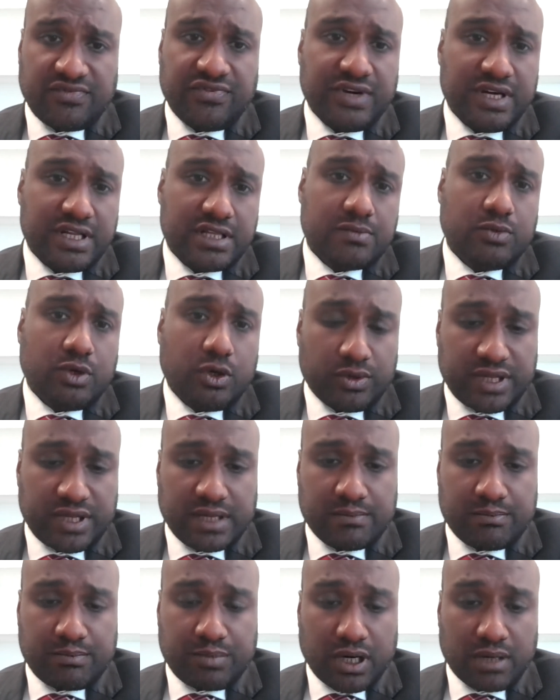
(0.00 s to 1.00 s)
Furthermore, with
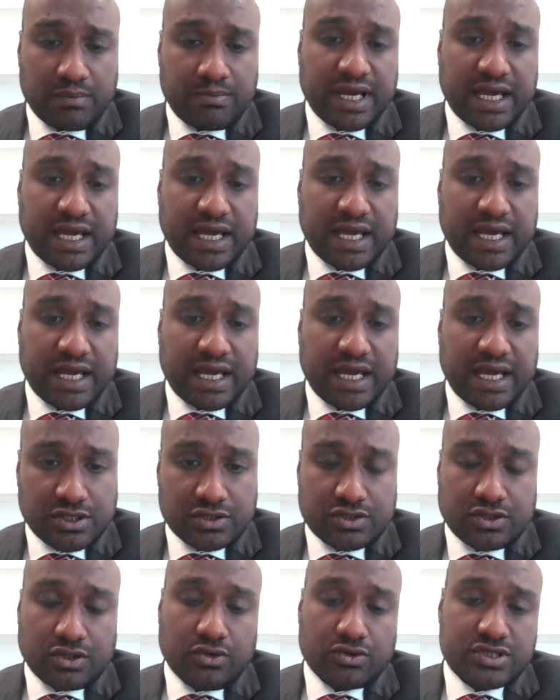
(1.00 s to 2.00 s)
improper access
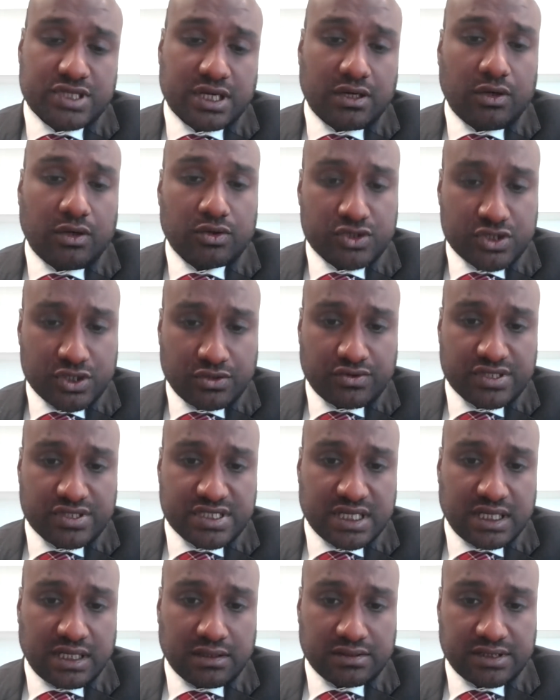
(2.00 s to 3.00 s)
controls can also
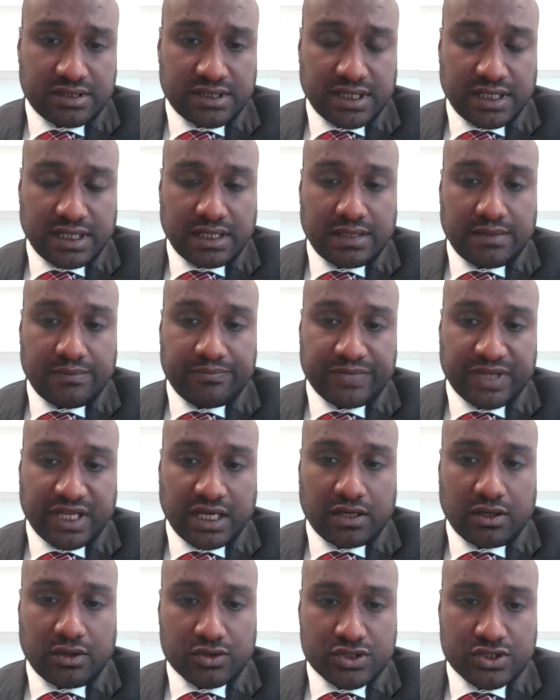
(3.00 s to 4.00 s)
result
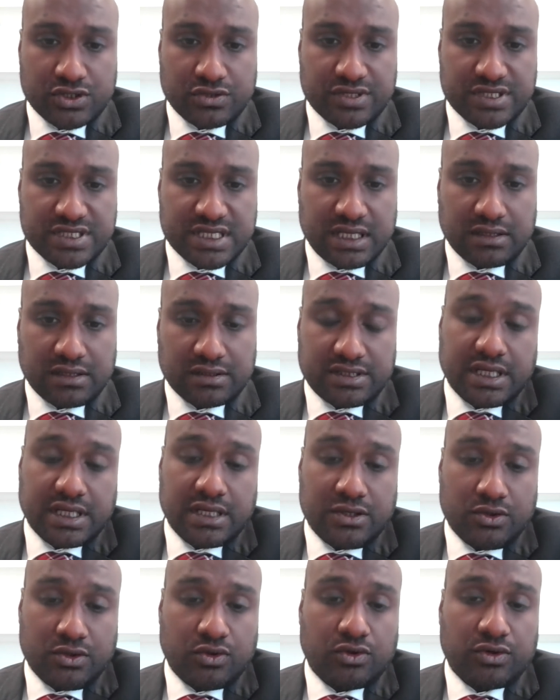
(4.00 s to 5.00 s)

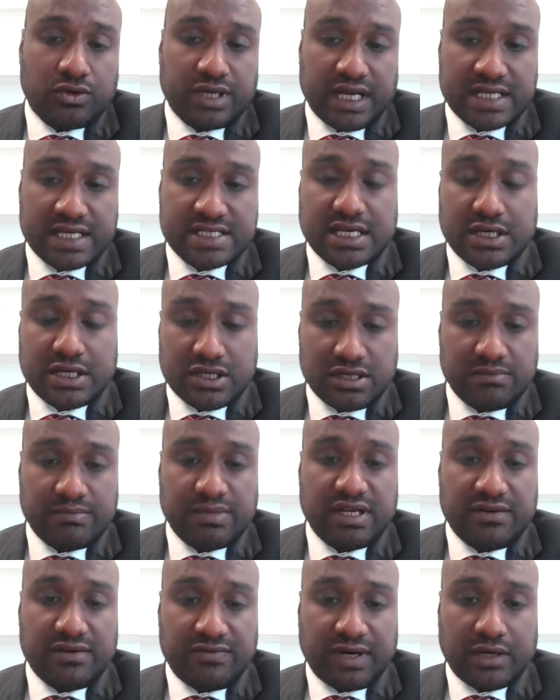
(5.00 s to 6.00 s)
in your organization
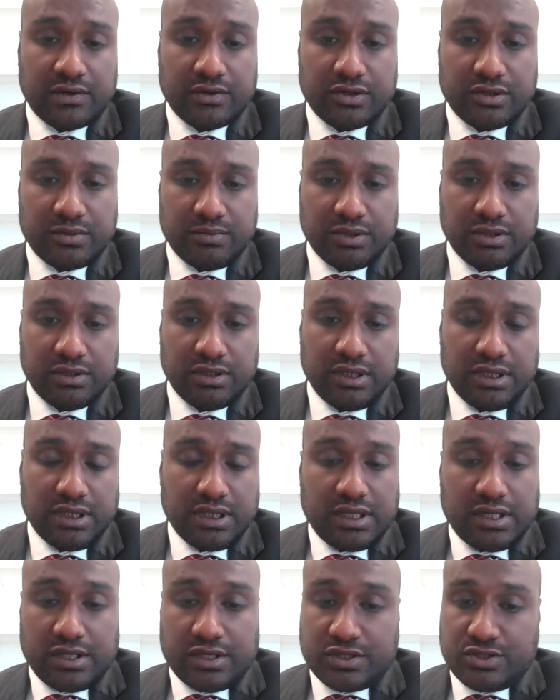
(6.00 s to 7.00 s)
being vulnerable
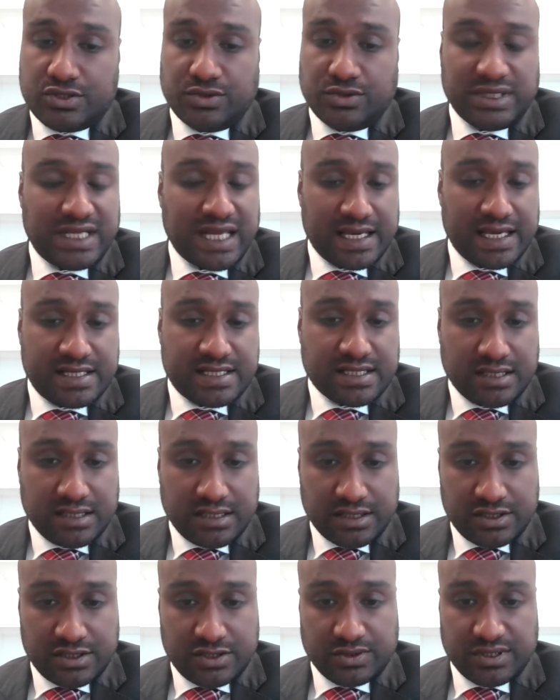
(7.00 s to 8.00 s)
to a
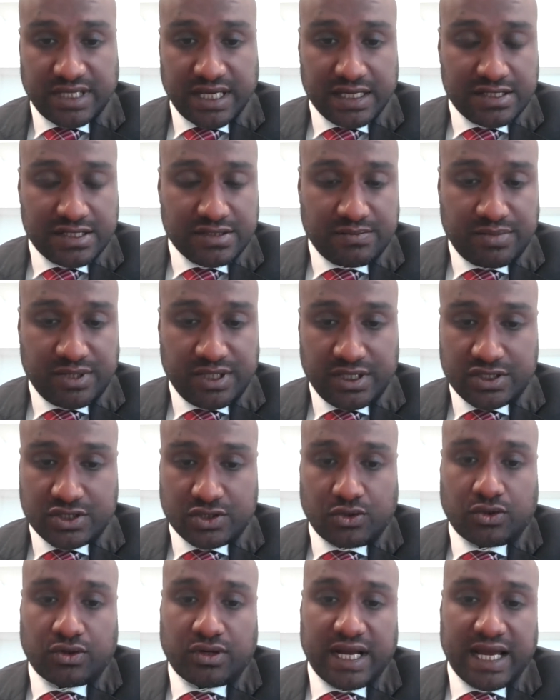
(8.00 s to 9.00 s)
data
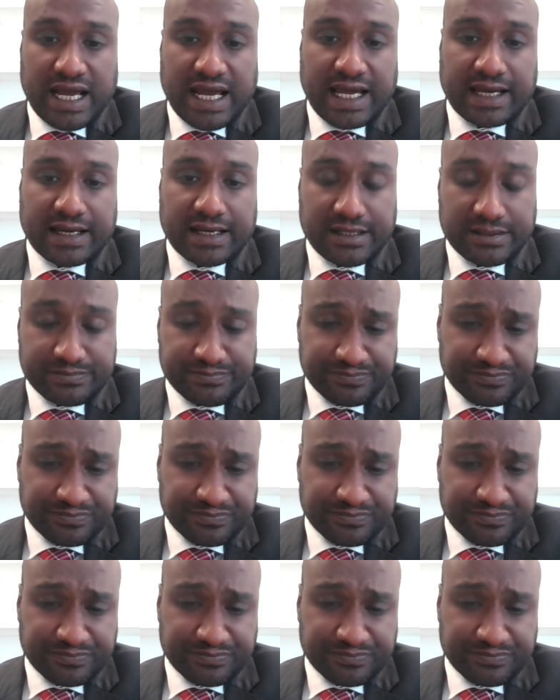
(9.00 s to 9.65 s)
breach or a hack.